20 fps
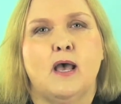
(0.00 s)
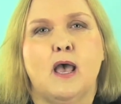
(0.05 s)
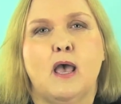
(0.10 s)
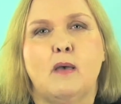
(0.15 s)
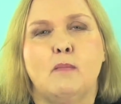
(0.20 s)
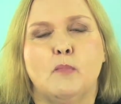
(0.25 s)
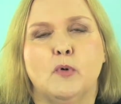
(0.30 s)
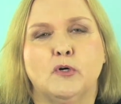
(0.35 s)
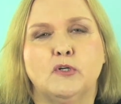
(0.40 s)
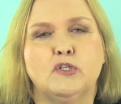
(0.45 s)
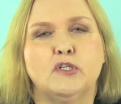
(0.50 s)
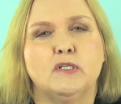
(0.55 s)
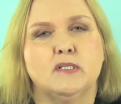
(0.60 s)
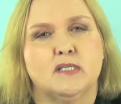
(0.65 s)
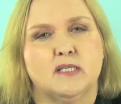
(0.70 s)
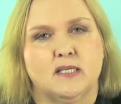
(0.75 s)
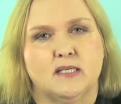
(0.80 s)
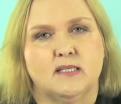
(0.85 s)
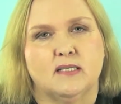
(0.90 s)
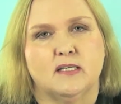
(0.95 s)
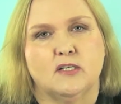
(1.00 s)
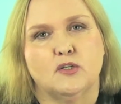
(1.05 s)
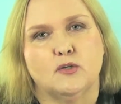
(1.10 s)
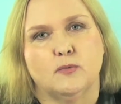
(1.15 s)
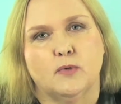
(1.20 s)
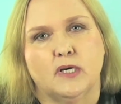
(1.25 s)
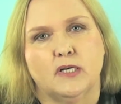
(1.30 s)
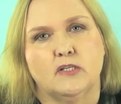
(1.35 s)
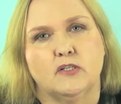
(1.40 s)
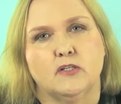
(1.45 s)
Emergency
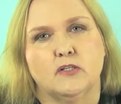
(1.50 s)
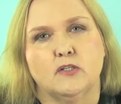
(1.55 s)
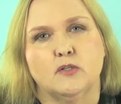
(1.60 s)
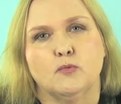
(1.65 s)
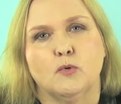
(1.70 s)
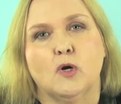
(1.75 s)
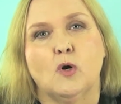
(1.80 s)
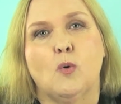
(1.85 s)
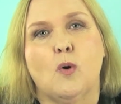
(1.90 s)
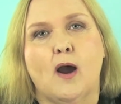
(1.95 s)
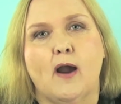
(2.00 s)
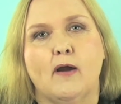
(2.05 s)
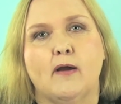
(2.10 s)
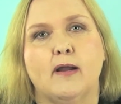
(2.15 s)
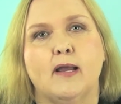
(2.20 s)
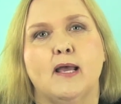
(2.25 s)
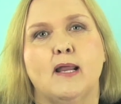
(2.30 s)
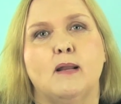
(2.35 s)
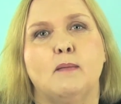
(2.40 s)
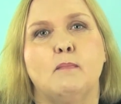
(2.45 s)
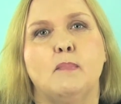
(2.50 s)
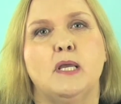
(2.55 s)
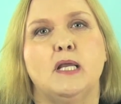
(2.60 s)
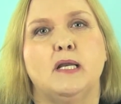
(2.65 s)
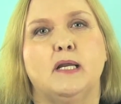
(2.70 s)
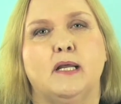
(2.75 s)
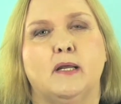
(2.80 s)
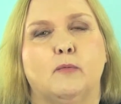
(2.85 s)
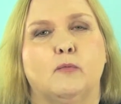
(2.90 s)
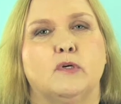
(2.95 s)
situations require an
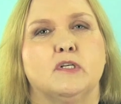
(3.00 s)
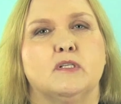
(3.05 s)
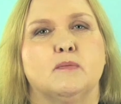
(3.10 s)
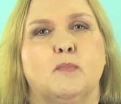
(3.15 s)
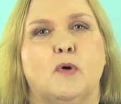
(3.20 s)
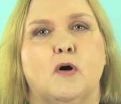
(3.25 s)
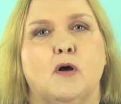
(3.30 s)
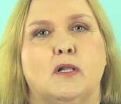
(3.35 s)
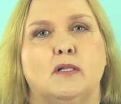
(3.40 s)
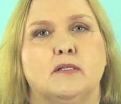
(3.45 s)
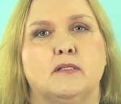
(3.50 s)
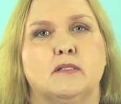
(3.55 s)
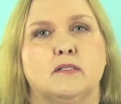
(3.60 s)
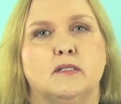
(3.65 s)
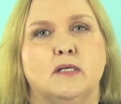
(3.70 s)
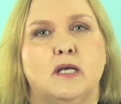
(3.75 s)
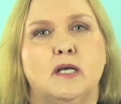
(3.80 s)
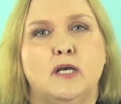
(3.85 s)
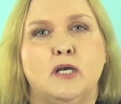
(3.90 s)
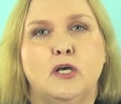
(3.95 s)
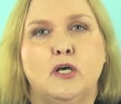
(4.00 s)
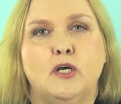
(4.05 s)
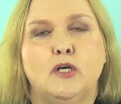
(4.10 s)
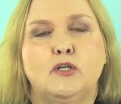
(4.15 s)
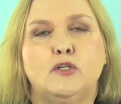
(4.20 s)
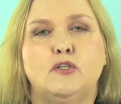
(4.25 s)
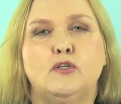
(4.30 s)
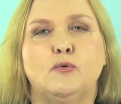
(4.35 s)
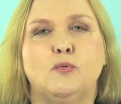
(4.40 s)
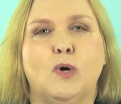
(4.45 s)
immediate response.
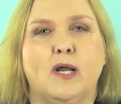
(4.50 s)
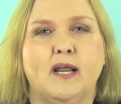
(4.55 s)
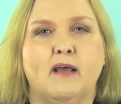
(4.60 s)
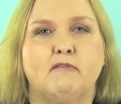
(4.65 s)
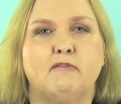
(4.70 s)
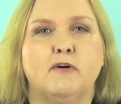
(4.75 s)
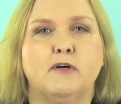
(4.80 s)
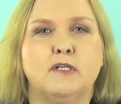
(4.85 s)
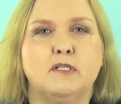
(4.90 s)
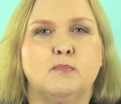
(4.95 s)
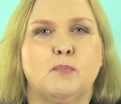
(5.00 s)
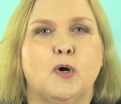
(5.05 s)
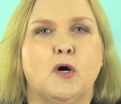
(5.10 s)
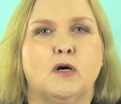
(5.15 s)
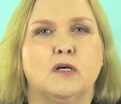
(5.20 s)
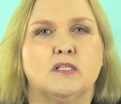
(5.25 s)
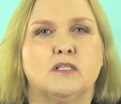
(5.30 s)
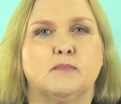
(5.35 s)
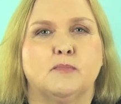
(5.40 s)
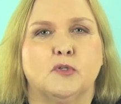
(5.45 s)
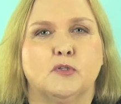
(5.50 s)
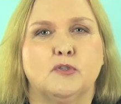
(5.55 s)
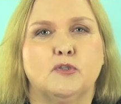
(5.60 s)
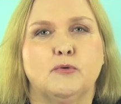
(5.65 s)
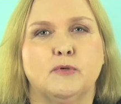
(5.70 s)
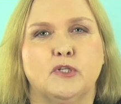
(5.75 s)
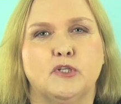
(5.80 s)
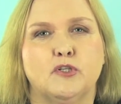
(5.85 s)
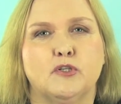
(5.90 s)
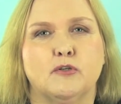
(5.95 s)
Do whatever is possible
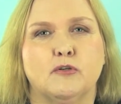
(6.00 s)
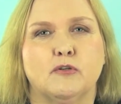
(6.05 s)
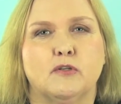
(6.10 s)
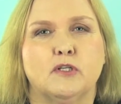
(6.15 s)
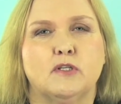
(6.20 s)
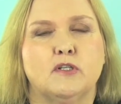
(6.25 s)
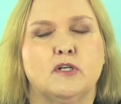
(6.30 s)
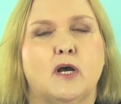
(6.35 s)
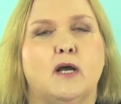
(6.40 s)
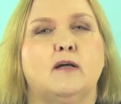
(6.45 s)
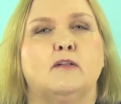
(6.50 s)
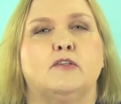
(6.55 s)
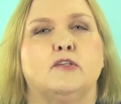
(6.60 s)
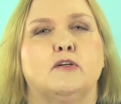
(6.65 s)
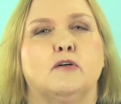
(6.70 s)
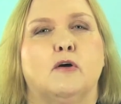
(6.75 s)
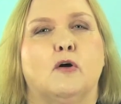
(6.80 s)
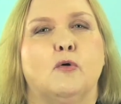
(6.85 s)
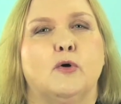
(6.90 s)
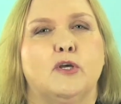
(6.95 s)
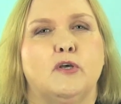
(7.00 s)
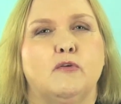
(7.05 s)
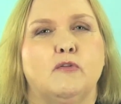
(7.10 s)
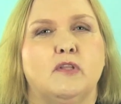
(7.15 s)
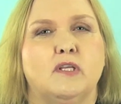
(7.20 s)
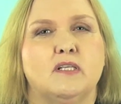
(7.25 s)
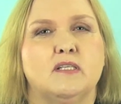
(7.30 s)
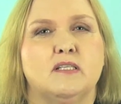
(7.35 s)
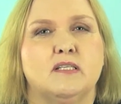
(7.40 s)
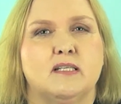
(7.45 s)
to ensure the child or
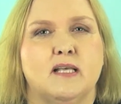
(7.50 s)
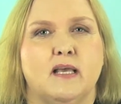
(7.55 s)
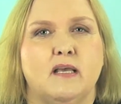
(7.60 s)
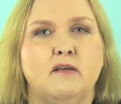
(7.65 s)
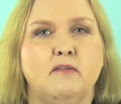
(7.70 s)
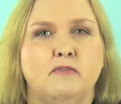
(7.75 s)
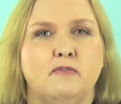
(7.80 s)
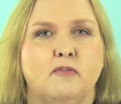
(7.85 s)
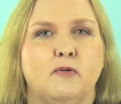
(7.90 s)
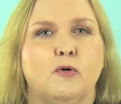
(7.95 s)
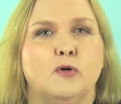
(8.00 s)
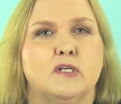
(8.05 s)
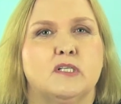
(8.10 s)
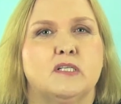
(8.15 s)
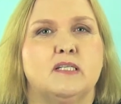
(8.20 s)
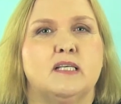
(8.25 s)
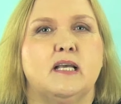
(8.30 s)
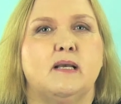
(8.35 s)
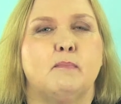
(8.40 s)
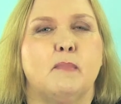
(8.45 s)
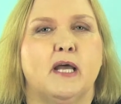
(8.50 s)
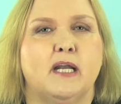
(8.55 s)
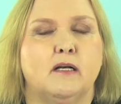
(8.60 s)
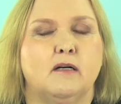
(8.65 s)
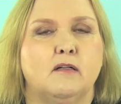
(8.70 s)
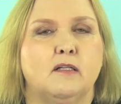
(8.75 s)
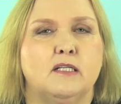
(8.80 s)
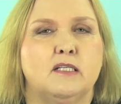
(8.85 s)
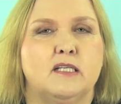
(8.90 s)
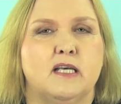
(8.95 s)
youth is safe or seek
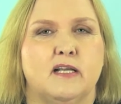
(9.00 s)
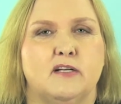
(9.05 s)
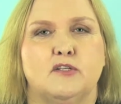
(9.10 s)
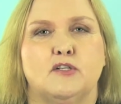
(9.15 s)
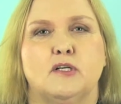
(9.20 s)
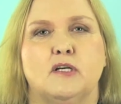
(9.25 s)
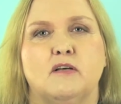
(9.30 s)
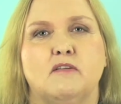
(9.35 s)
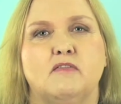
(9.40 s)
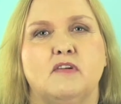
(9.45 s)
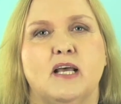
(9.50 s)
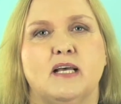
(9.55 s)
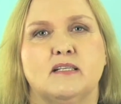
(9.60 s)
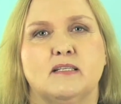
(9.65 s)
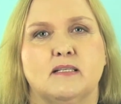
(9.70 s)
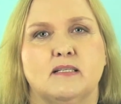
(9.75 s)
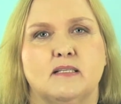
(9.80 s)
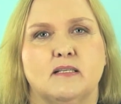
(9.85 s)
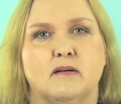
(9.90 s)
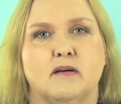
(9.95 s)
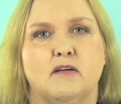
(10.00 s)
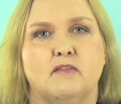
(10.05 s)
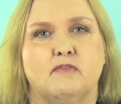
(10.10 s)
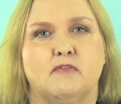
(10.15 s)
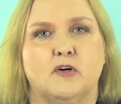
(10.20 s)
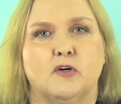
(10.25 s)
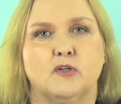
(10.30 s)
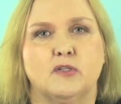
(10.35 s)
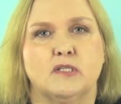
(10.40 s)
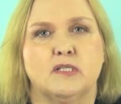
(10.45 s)
medical attention if necessary
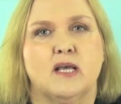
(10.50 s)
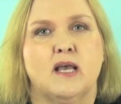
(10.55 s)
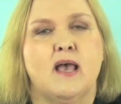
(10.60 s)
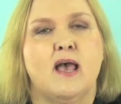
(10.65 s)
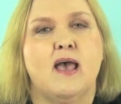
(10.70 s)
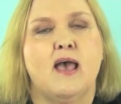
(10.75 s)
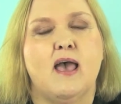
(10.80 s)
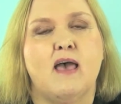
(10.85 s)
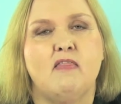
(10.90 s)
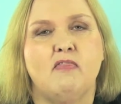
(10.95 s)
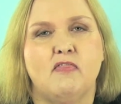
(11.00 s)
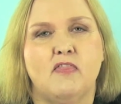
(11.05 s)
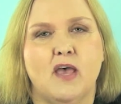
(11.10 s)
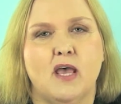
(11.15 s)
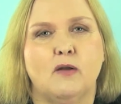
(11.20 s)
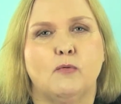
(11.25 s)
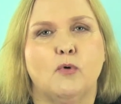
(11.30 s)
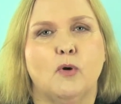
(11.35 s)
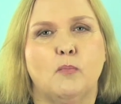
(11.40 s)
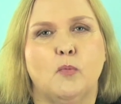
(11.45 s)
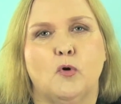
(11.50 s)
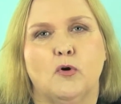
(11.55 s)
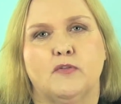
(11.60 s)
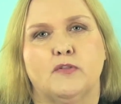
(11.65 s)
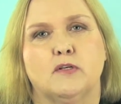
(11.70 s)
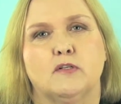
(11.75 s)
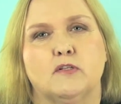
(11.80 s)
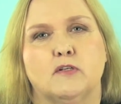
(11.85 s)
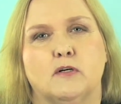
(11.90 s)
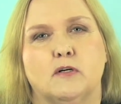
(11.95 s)
first, and then
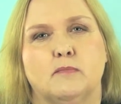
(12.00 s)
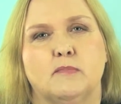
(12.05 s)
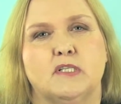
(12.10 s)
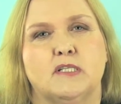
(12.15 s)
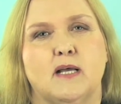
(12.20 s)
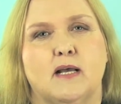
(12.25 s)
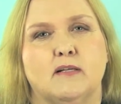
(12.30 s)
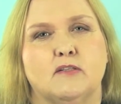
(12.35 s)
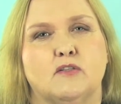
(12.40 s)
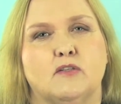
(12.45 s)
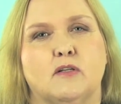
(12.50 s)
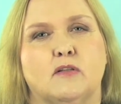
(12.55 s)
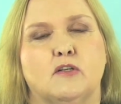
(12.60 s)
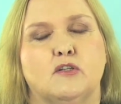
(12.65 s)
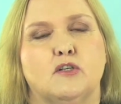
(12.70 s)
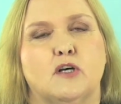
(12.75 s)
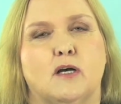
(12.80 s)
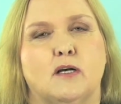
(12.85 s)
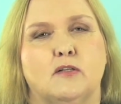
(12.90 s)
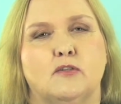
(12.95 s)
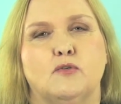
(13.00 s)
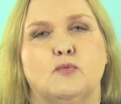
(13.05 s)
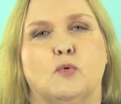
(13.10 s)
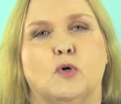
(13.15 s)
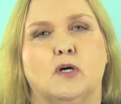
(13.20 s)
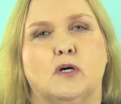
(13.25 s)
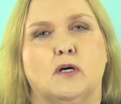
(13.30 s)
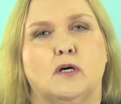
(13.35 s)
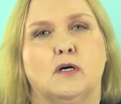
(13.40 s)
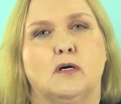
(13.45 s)
report the circumstance to the child's
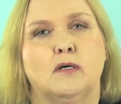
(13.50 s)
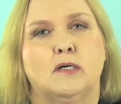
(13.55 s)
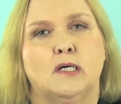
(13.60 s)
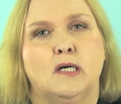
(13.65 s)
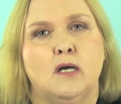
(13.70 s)
worker.